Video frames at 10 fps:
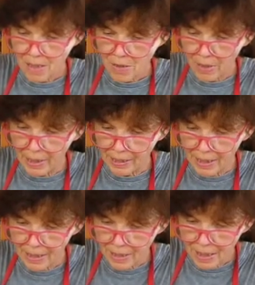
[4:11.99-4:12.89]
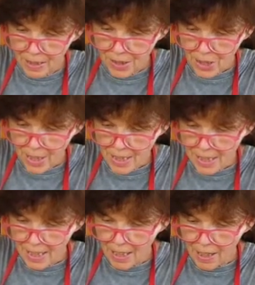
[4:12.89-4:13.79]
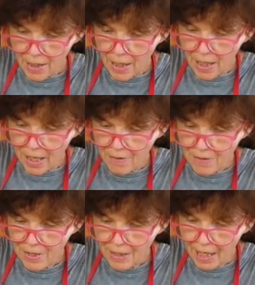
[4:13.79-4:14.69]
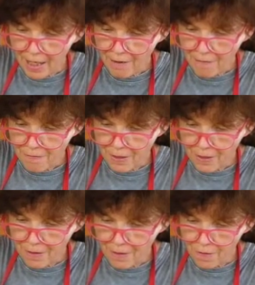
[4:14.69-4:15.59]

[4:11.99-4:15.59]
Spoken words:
so I can just have the knife in a